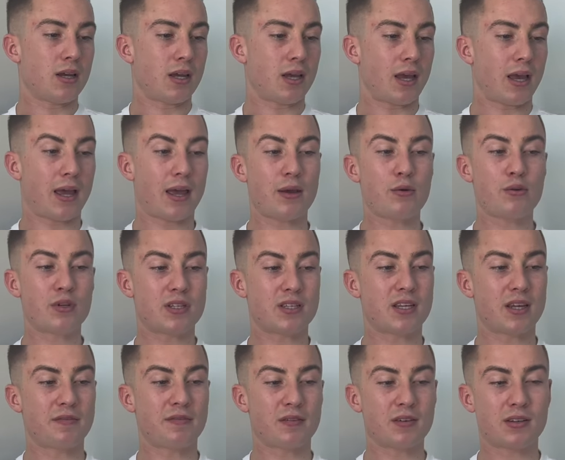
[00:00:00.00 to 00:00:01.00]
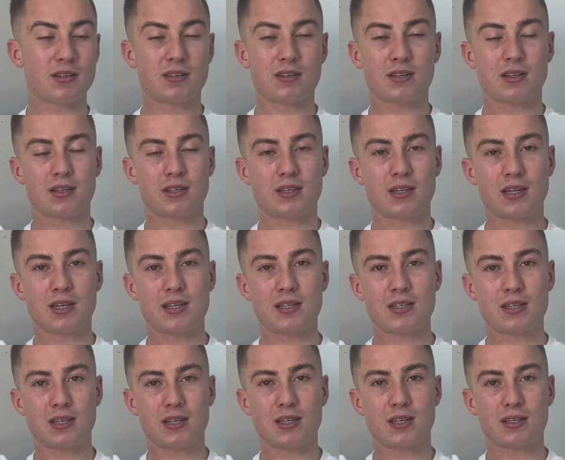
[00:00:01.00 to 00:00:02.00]
How it's different to
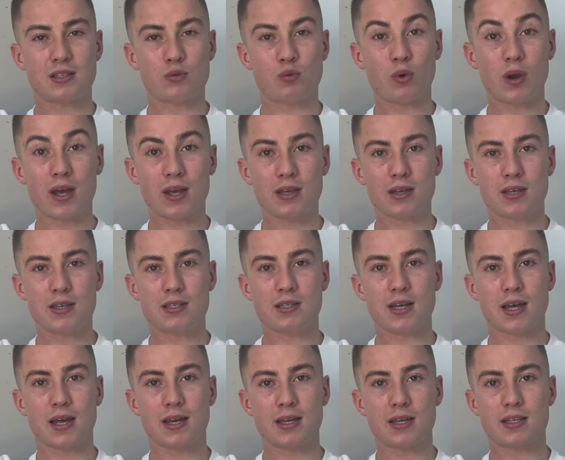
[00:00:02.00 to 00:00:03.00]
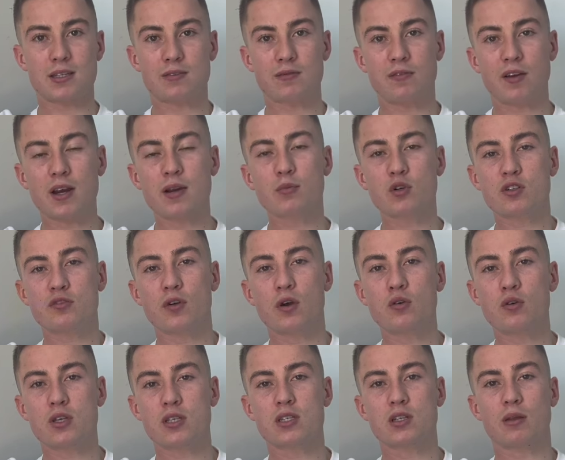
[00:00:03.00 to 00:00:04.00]
leasing as well is that it's very much
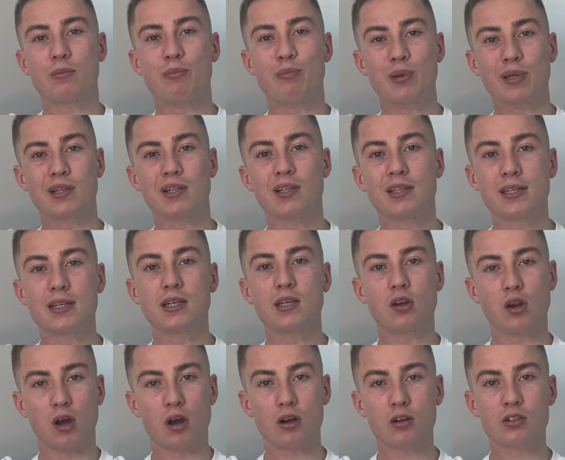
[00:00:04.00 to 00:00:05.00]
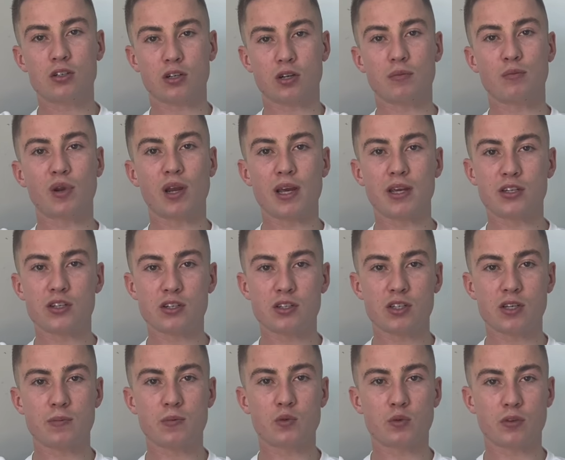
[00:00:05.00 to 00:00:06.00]
focused on building long-term
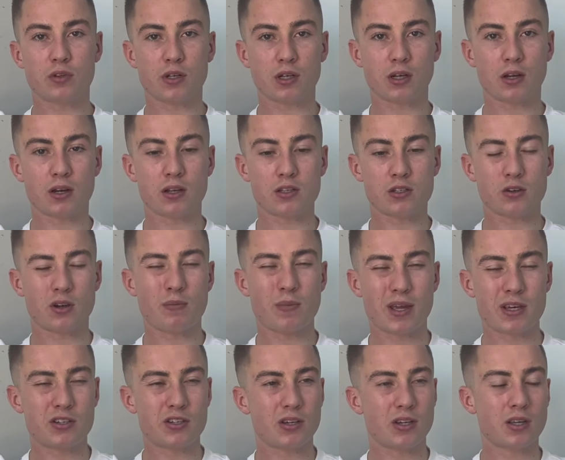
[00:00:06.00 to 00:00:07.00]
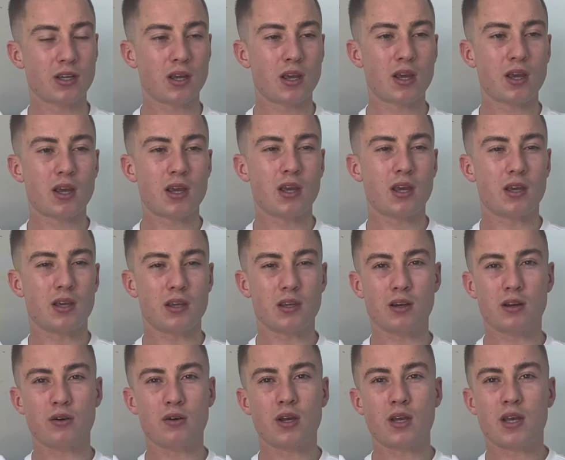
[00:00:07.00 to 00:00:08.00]
relationships with your clients. So I mentioned, you
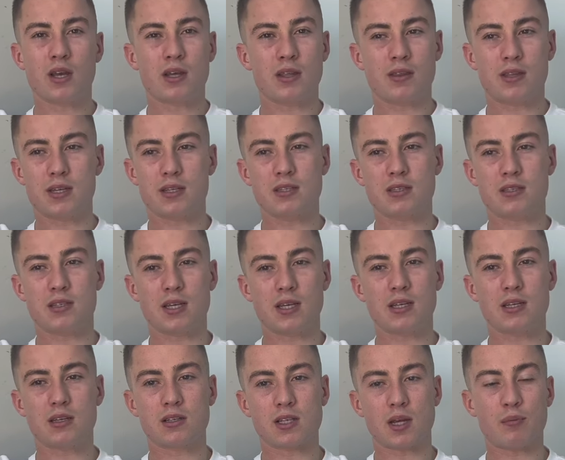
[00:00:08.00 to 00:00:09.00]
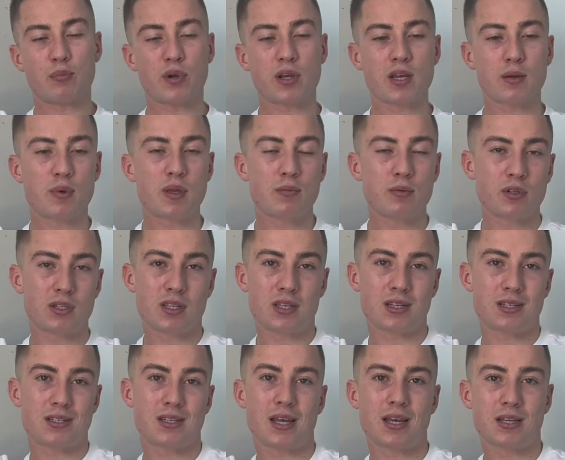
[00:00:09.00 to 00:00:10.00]
know, these deals, I'm bringing people to
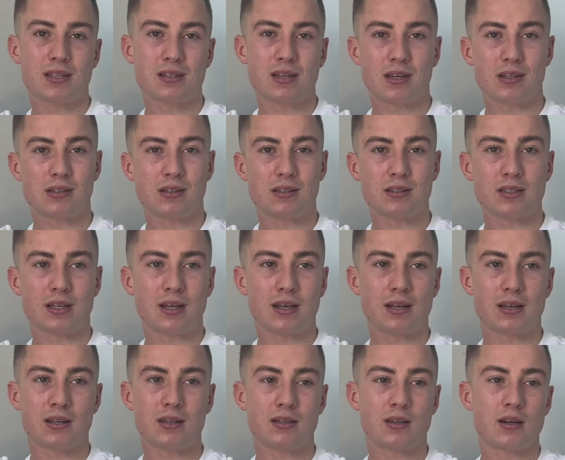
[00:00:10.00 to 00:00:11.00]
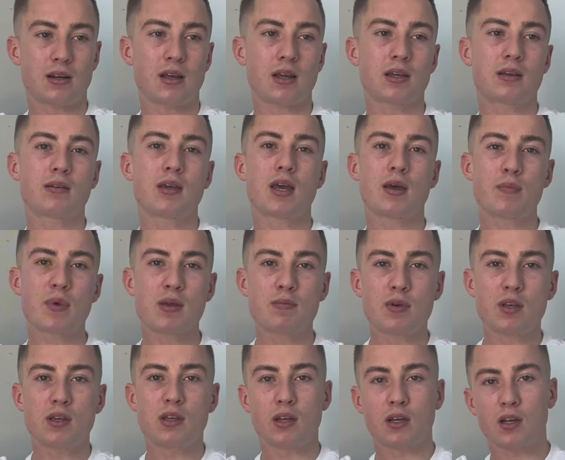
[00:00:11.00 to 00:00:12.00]
the sales centers and they're like, yeah,
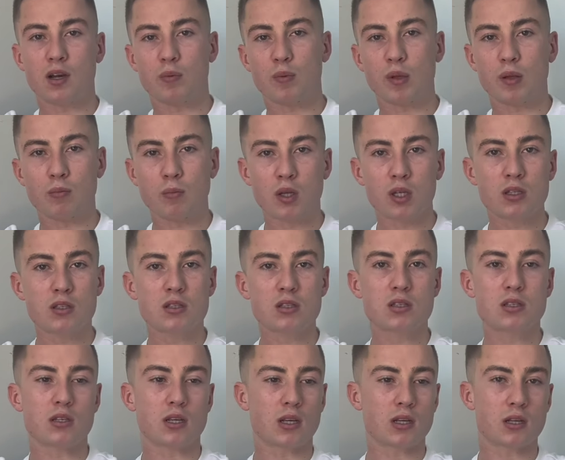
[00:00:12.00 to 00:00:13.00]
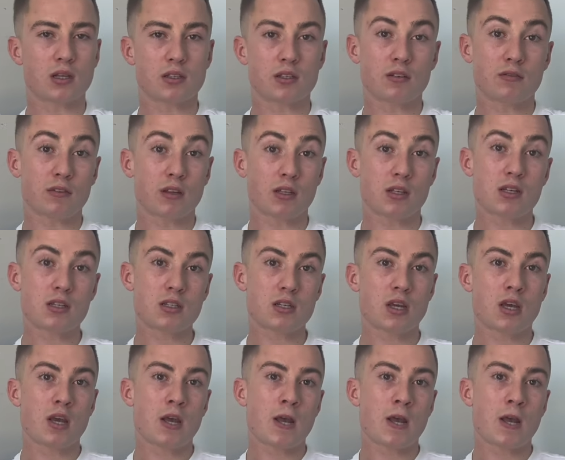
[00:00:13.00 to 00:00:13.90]
maybe in a couple months and stuff like this.